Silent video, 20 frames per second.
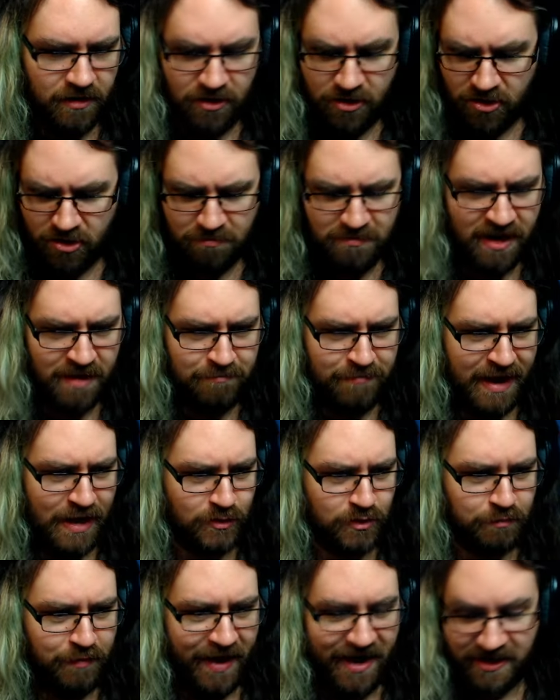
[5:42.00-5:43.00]
Oh, my
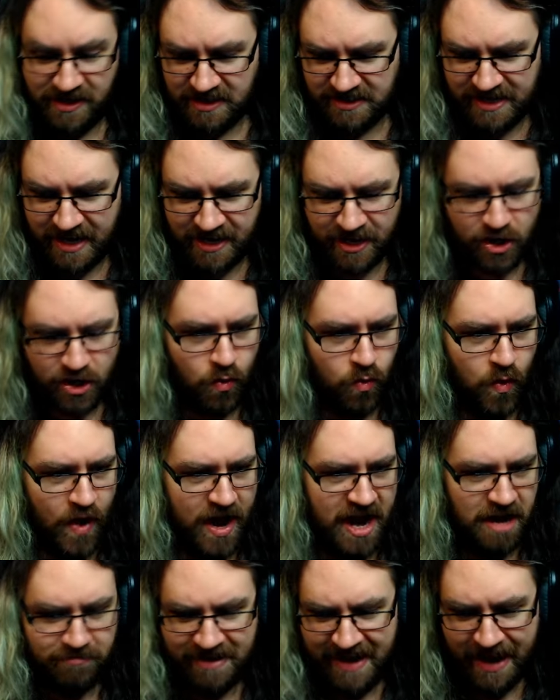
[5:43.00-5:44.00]
mouse pad is getting a
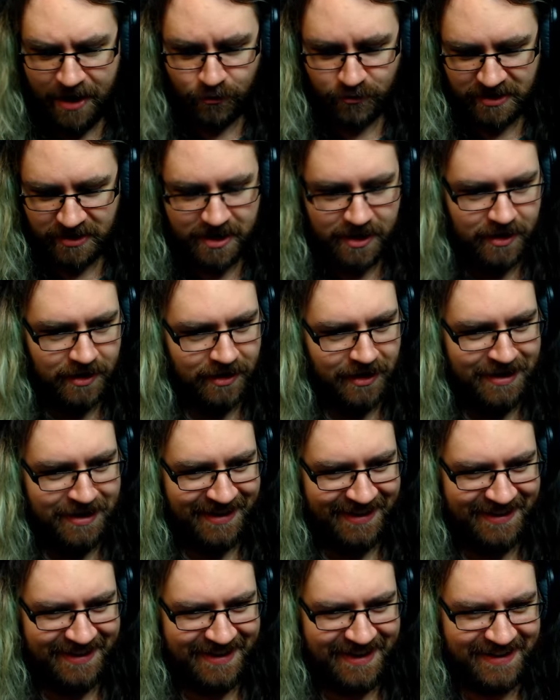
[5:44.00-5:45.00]
wearing out here.
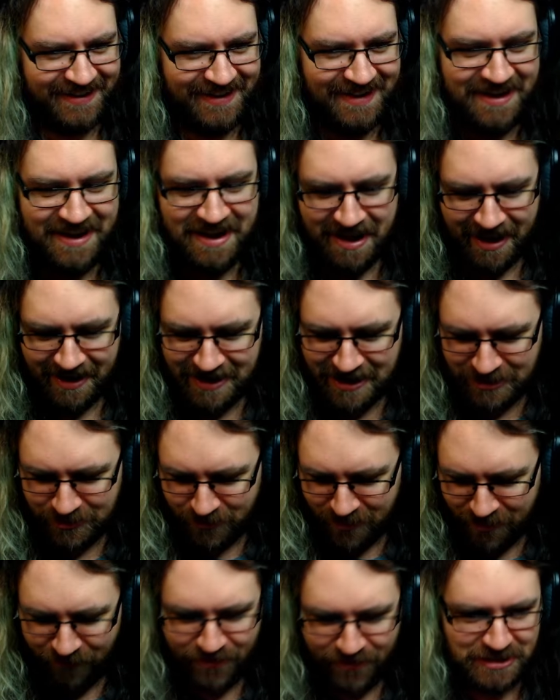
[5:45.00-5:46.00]
I need
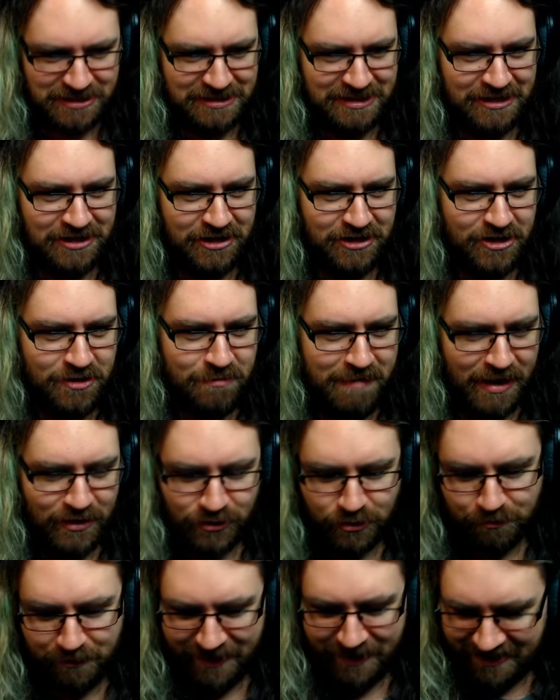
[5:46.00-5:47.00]
to invest in a new
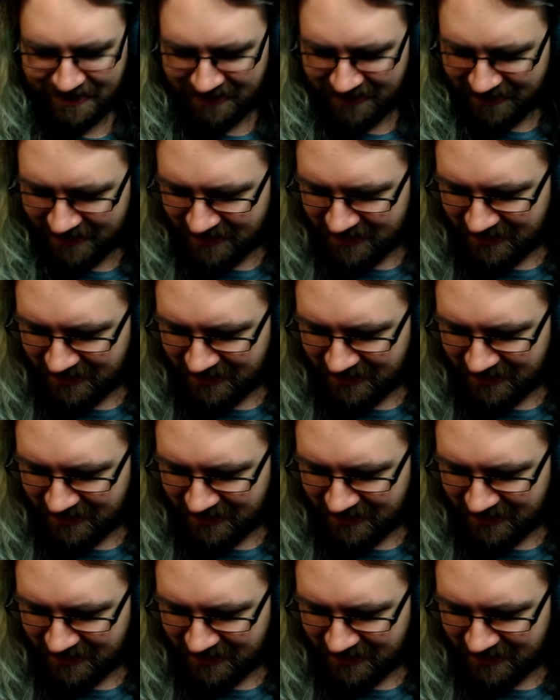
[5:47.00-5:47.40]
mouse pad.